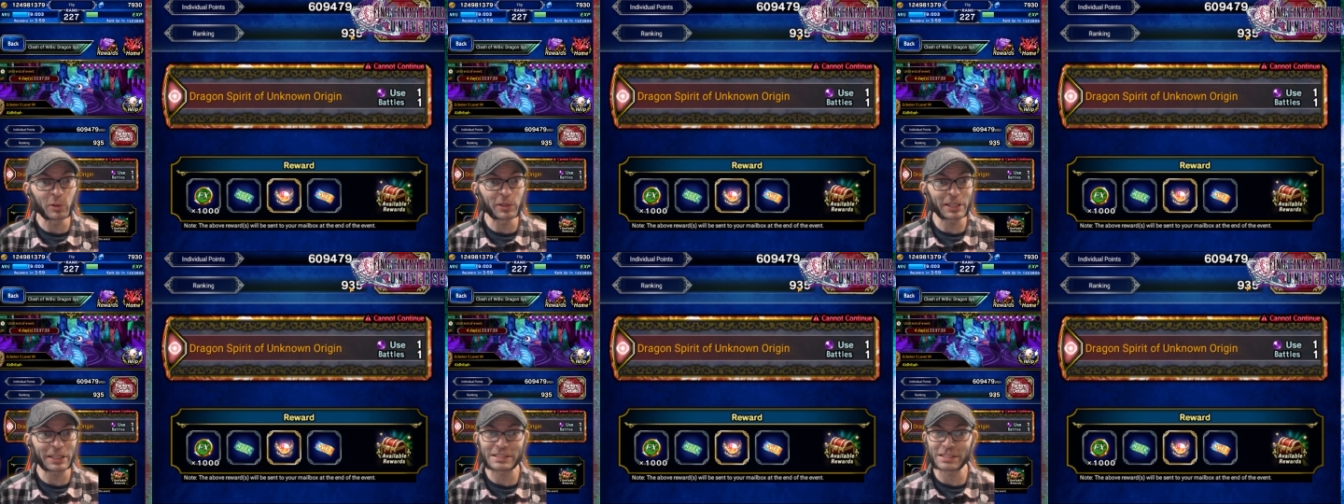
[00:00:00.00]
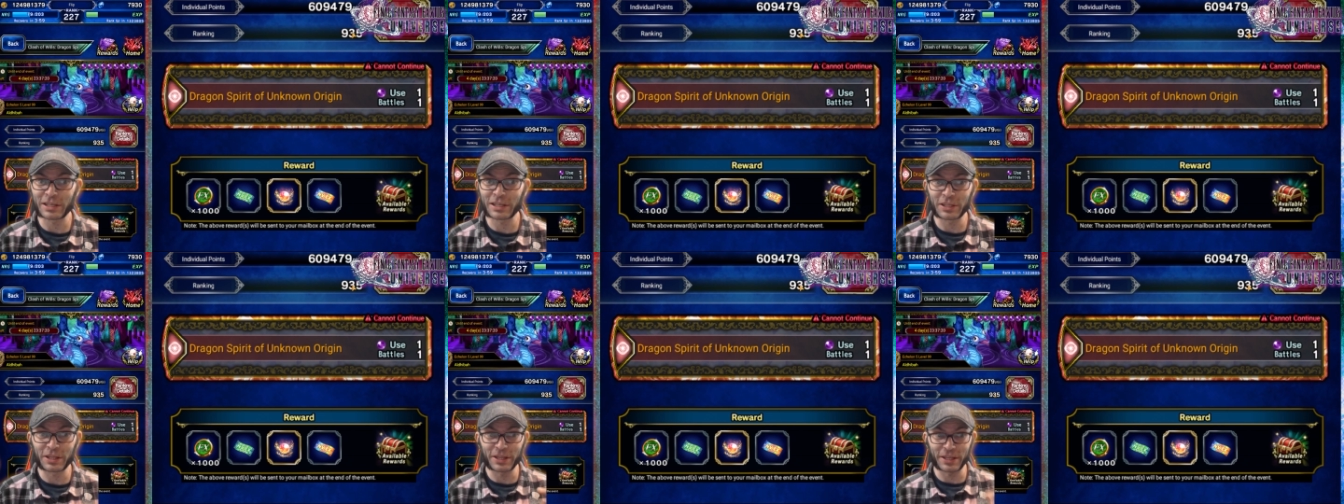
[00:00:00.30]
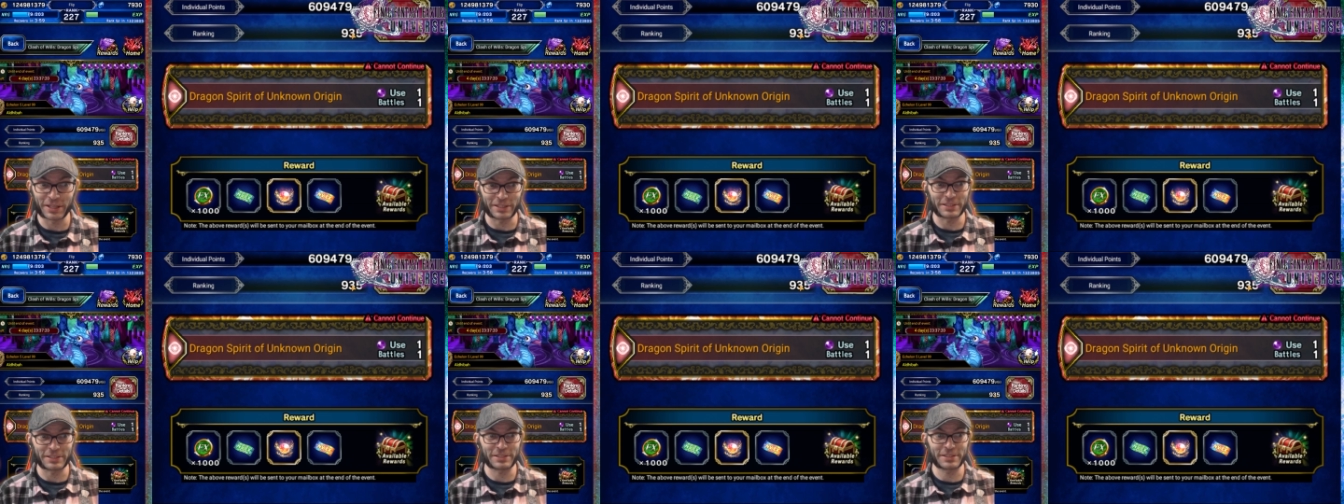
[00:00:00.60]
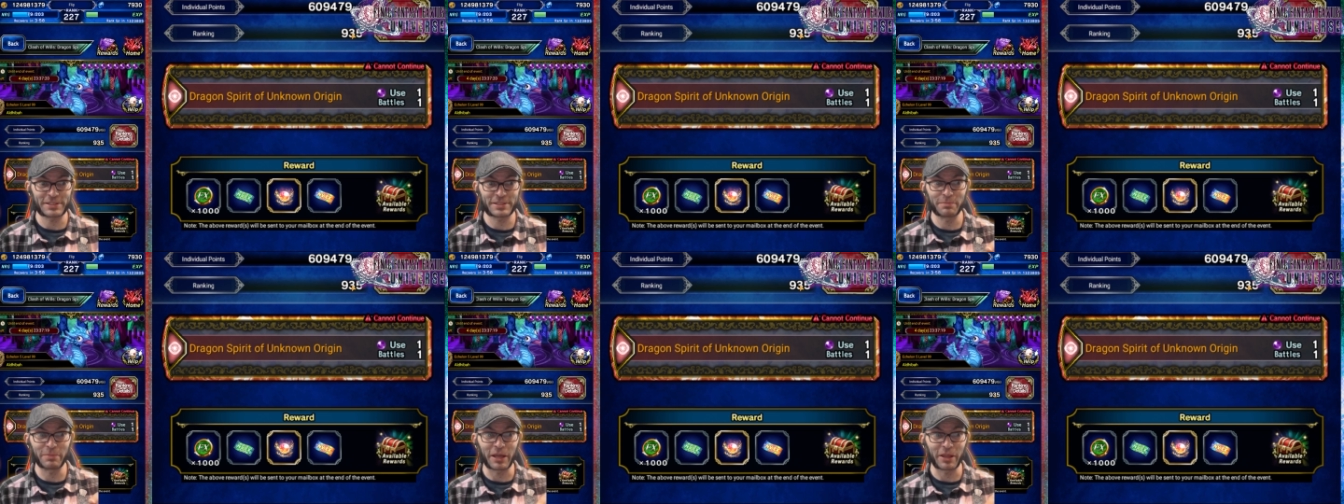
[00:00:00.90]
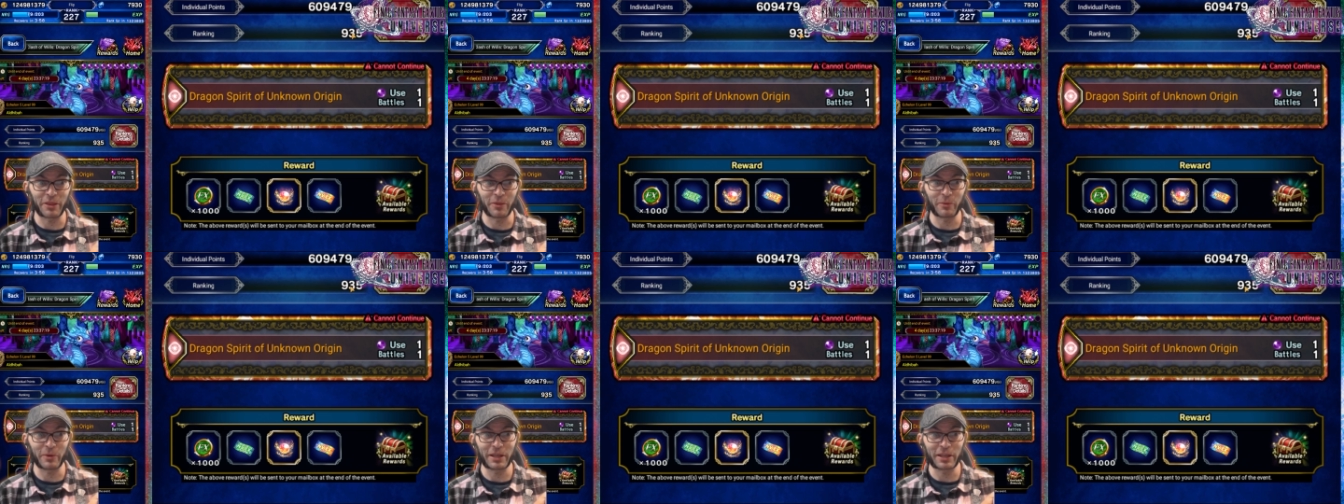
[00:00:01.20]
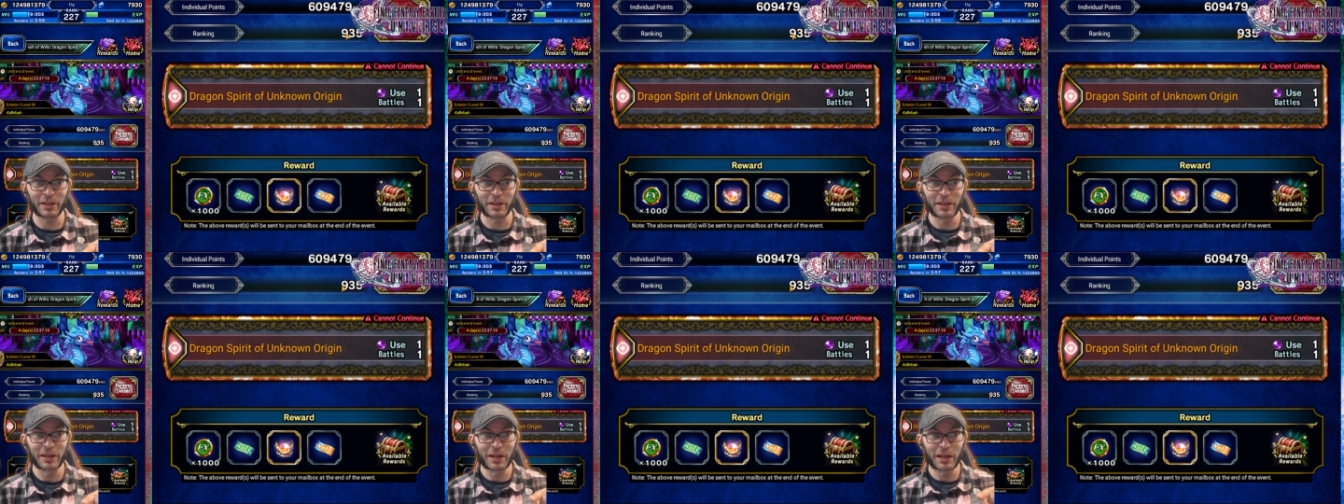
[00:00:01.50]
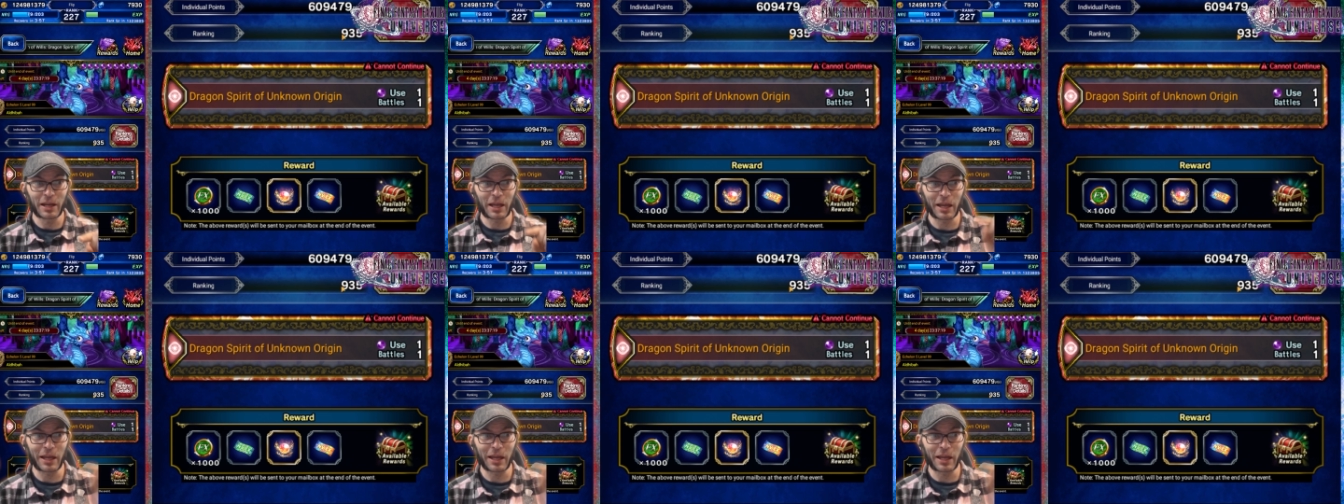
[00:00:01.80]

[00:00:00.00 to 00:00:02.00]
only done this, by the way.